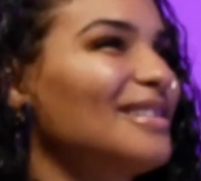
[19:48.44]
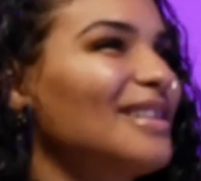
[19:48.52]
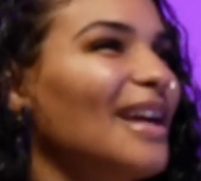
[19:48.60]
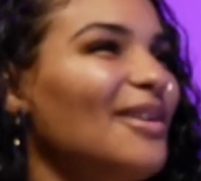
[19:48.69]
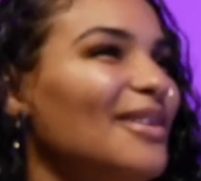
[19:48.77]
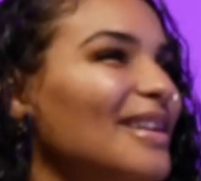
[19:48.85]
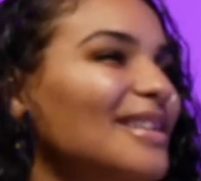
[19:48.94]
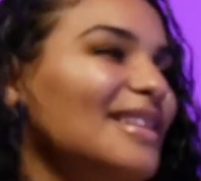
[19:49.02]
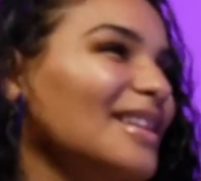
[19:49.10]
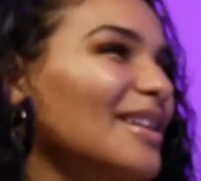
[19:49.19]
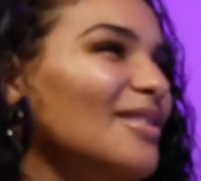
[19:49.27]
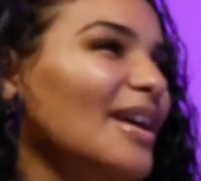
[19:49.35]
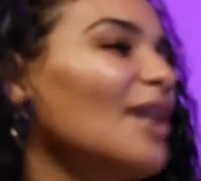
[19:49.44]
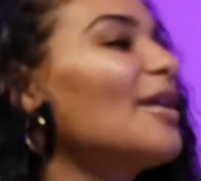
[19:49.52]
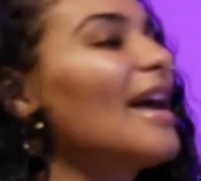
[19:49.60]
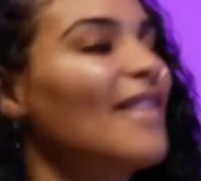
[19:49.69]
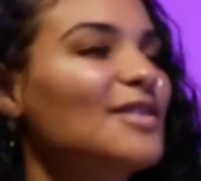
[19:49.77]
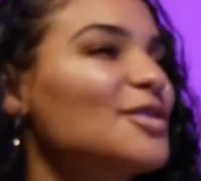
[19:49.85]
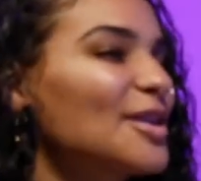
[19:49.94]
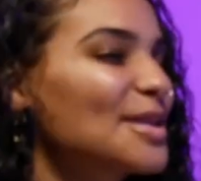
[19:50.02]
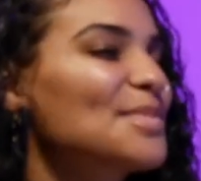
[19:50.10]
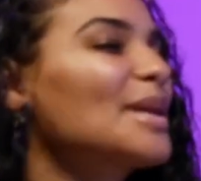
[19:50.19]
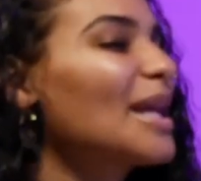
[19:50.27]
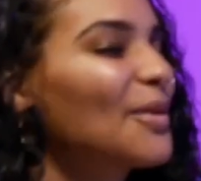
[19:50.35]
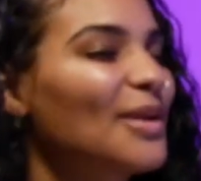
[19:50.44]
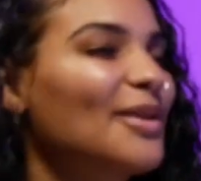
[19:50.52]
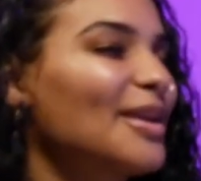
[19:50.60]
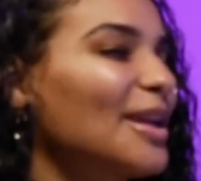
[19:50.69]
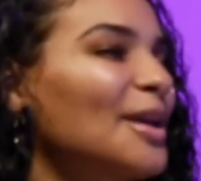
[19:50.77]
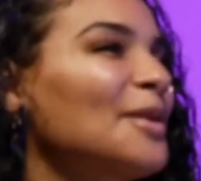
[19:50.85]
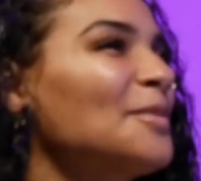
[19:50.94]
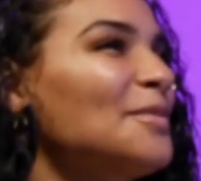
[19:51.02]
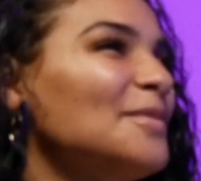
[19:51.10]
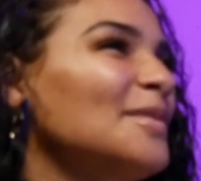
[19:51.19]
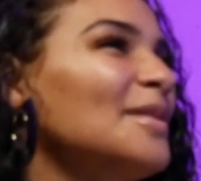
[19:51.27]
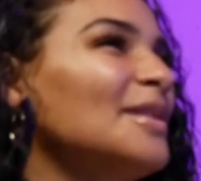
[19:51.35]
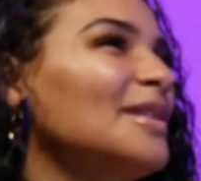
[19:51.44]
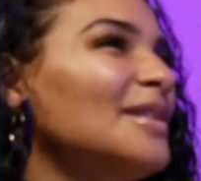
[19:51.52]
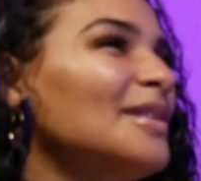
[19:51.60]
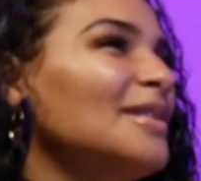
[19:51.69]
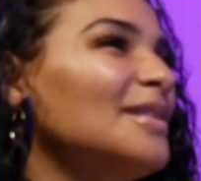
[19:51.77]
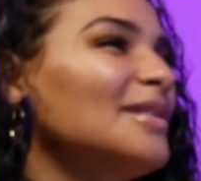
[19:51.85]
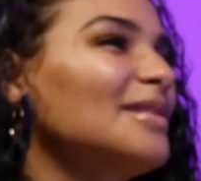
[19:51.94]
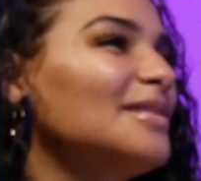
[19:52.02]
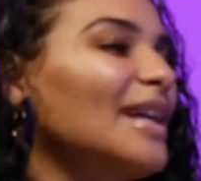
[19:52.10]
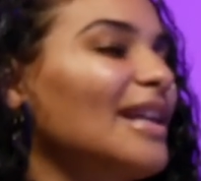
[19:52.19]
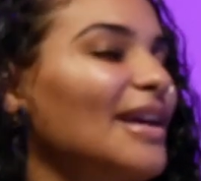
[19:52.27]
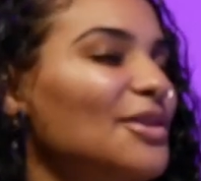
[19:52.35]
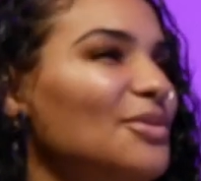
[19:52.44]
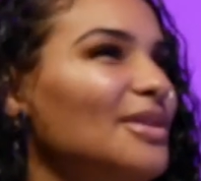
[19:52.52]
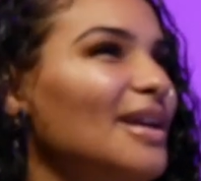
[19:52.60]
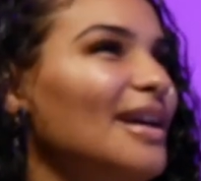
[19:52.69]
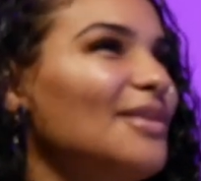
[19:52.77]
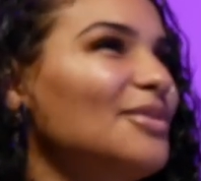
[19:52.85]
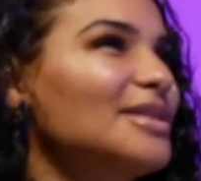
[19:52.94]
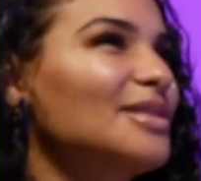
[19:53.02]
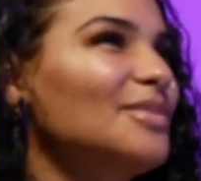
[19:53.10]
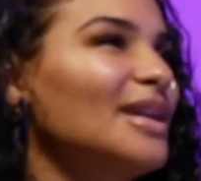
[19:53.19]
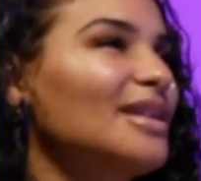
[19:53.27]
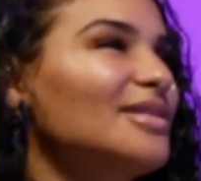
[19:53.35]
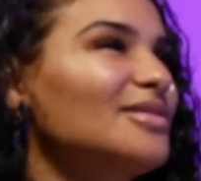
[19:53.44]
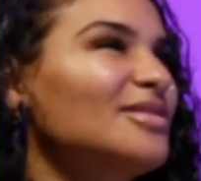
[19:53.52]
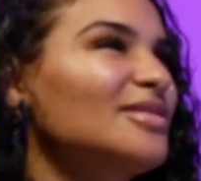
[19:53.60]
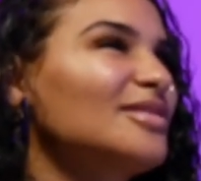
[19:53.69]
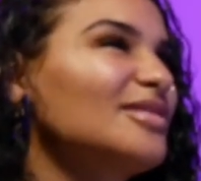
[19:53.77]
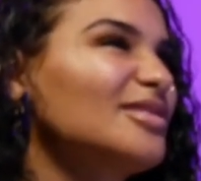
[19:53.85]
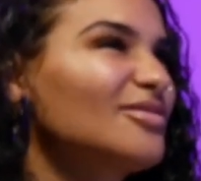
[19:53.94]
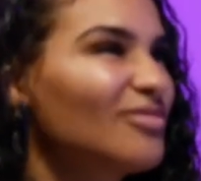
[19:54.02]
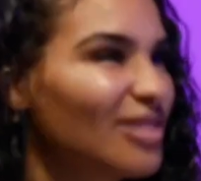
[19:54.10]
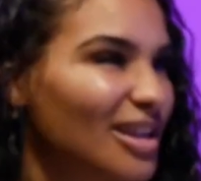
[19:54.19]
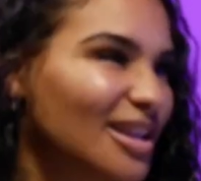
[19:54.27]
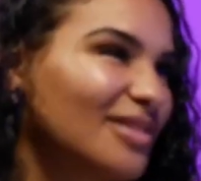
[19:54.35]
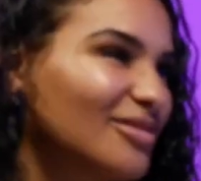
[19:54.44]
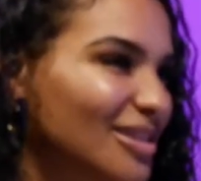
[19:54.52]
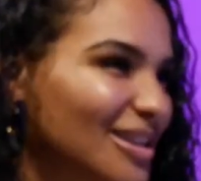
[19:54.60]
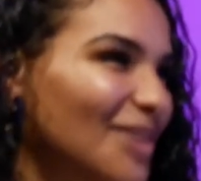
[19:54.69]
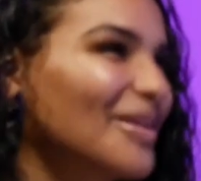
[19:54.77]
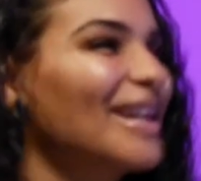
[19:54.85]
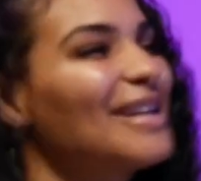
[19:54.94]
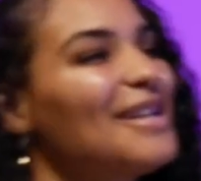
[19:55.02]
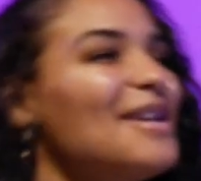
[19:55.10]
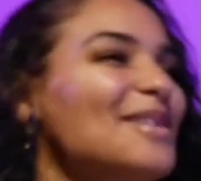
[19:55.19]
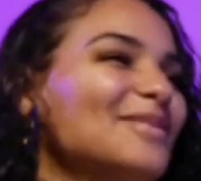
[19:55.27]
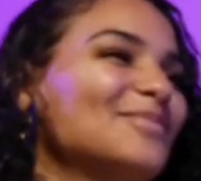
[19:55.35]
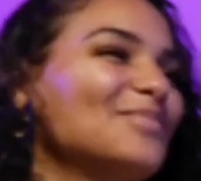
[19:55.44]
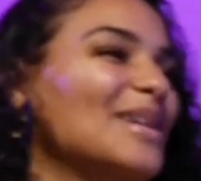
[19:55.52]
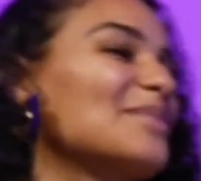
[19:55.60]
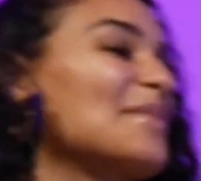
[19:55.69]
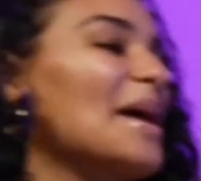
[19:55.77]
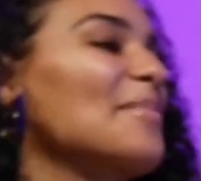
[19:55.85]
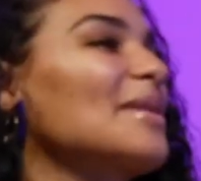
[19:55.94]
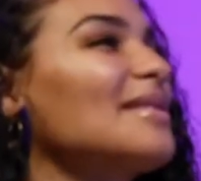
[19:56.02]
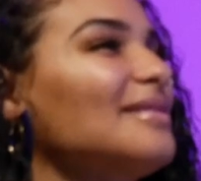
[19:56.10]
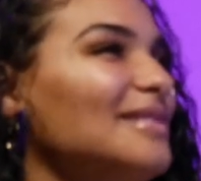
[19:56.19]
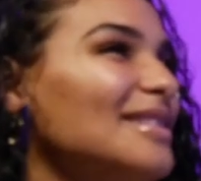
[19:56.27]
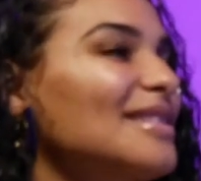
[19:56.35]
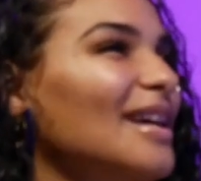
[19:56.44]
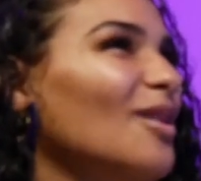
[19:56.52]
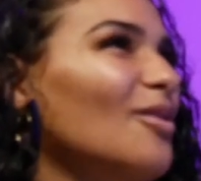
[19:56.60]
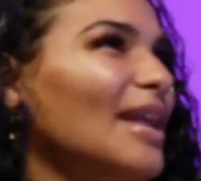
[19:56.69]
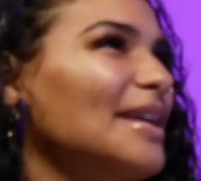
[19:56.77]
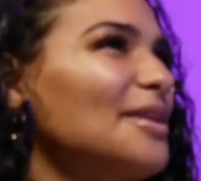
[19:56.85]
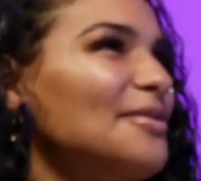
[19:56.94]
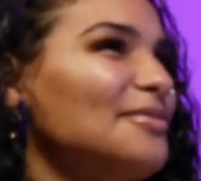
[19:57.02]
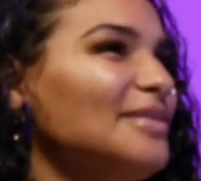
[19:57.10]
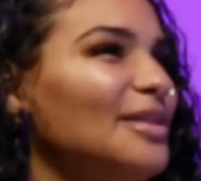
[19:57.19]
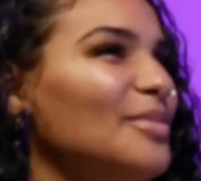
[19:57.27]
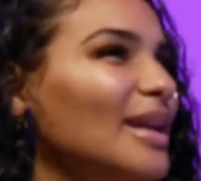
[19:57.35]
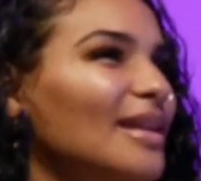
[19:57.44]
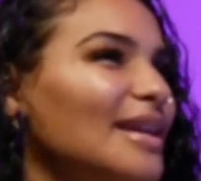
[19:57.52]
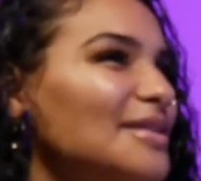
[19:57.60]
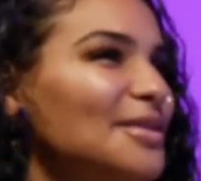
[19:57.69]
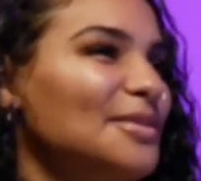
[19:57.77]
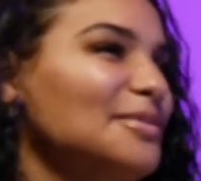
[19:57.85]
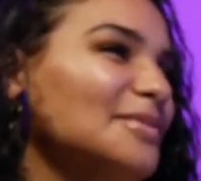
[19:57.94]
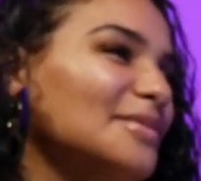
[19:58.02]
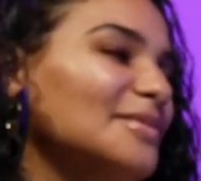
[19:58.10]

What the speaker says: They're like, oh yeah, that's your husband. Like, we already know. They like you a lot, which I'm like, whatever. No, I'm kidding. Makes me happy because they all like you. Everybody likes you.